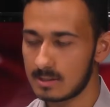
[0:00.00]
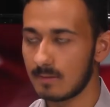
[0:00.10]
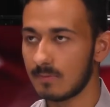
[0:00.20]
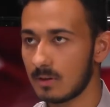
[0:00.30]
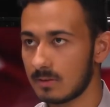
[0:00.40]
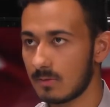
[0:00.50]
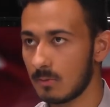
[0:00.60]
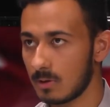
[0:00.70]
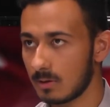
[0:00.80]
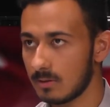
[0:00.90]
and not the
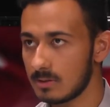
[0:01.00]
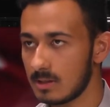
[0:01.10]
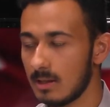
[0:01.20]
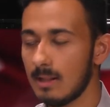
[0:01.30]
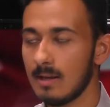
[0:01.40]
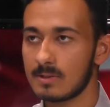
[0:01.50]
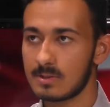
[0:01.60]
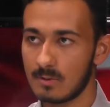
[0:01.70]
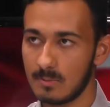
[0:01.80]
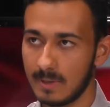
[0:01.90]
workers.
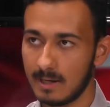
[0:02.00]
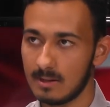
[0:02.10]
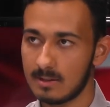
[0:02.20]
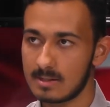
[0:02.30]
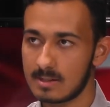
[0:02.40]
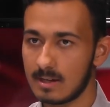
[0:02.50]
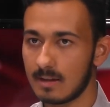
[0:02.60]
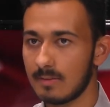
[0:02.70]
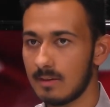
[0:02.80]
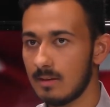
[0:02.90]
So the pilots
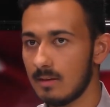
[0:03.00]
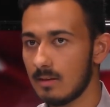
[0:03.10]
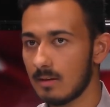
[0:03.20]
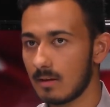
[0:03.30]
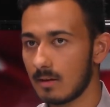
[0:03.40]
and the